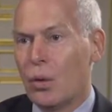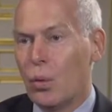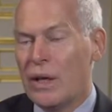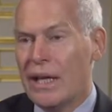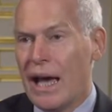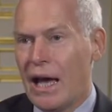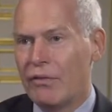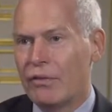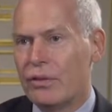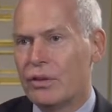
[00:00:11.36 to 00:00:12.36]
We
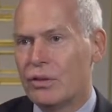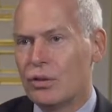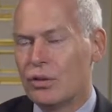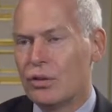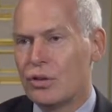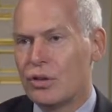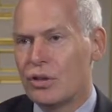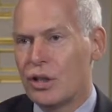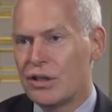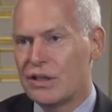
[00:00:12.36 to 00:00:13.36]
have to
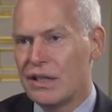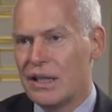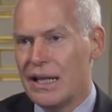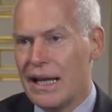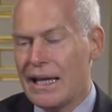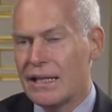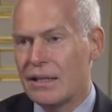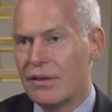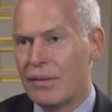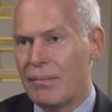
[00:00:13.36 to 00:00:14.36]

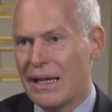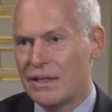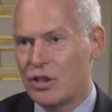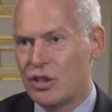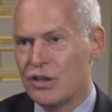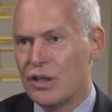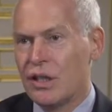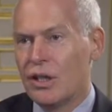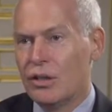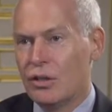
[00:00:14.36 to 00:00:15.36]
translate the messages
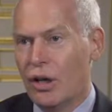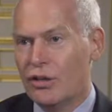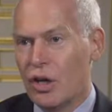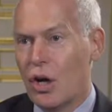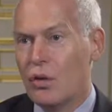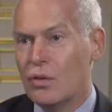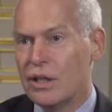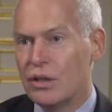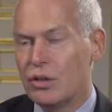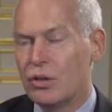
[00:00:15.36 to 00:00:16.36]
not
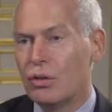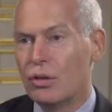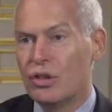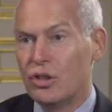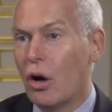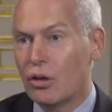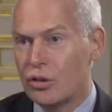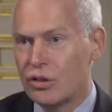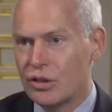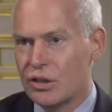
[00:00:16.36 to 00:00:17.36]
only to
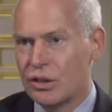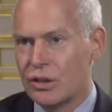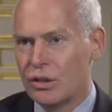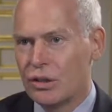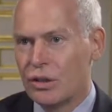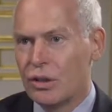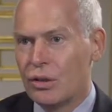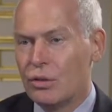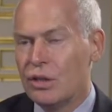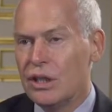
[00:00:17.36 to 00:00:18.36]
doctors
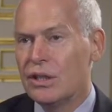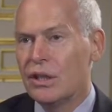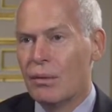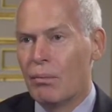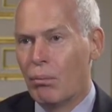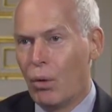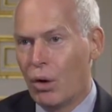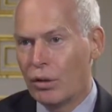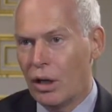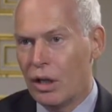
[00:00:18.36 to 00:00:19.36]
who need
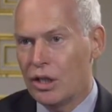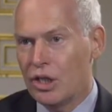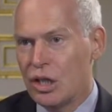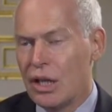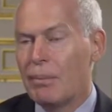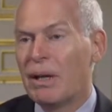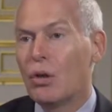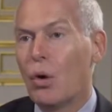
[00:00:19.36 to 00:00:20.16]
more knowledge, but